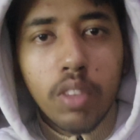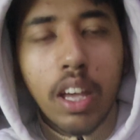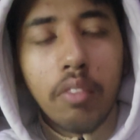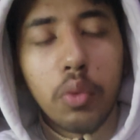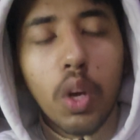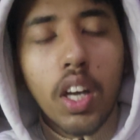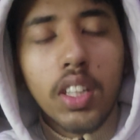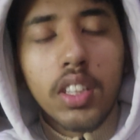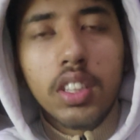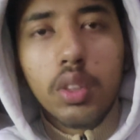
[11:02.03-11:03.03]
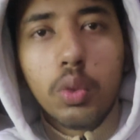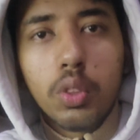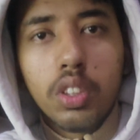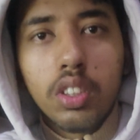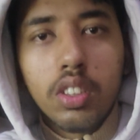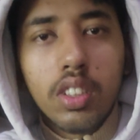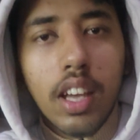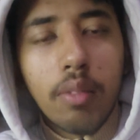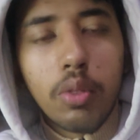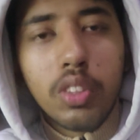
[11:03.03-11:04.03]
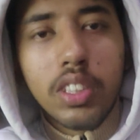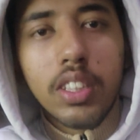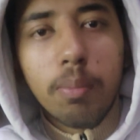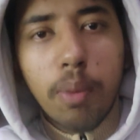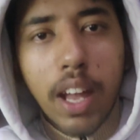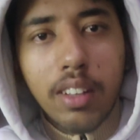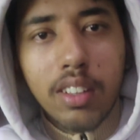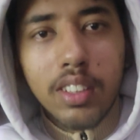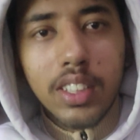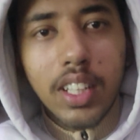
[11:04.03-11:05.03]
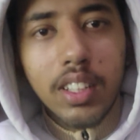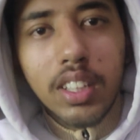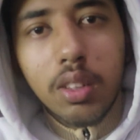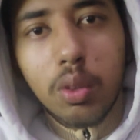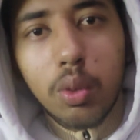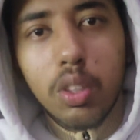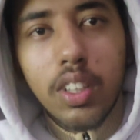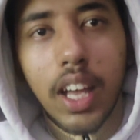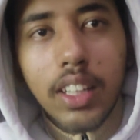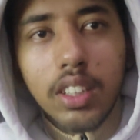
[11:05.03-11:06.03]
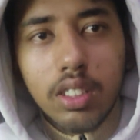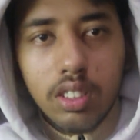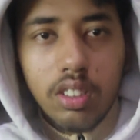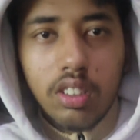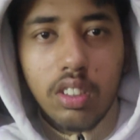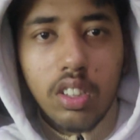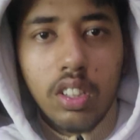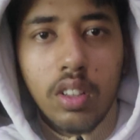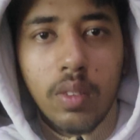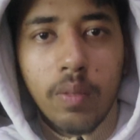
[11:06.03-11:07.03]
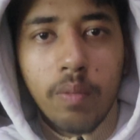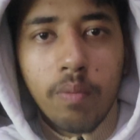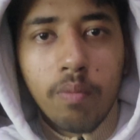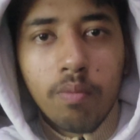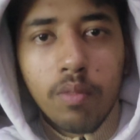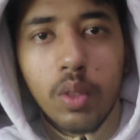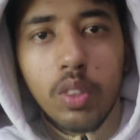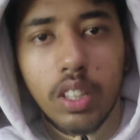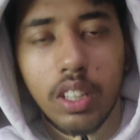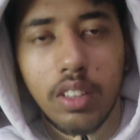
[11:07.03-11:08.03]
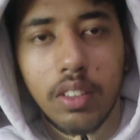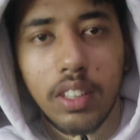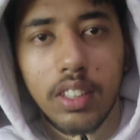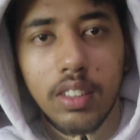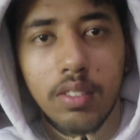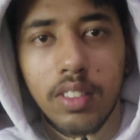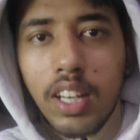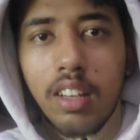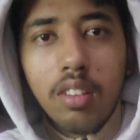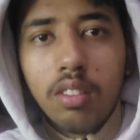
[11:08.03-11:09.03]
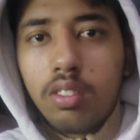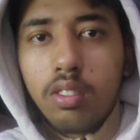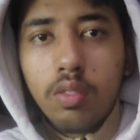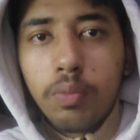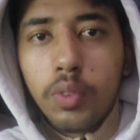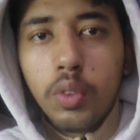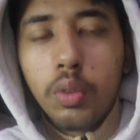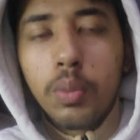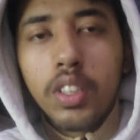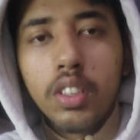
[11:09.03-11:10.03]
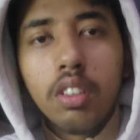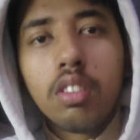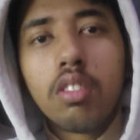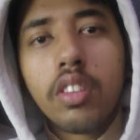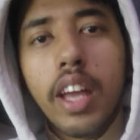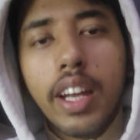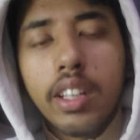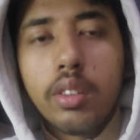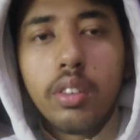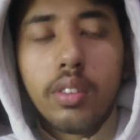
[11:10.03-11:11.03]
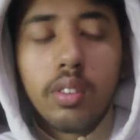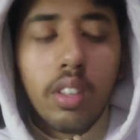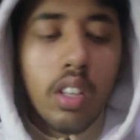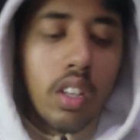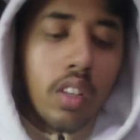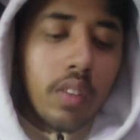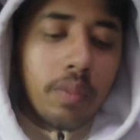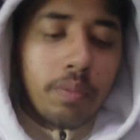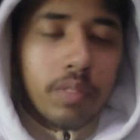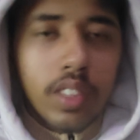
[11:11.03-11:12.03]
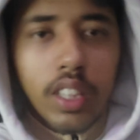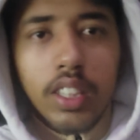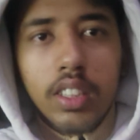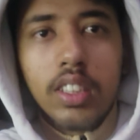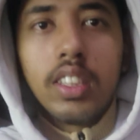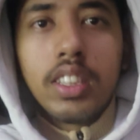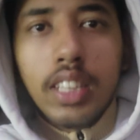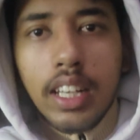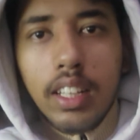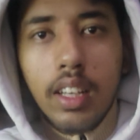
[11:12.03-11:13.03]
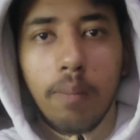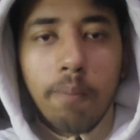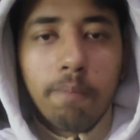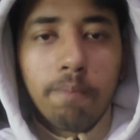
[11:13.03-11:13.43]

They have to ask the question, they have to see the patterns and only answers to the events. Then you must not react to the things instantly.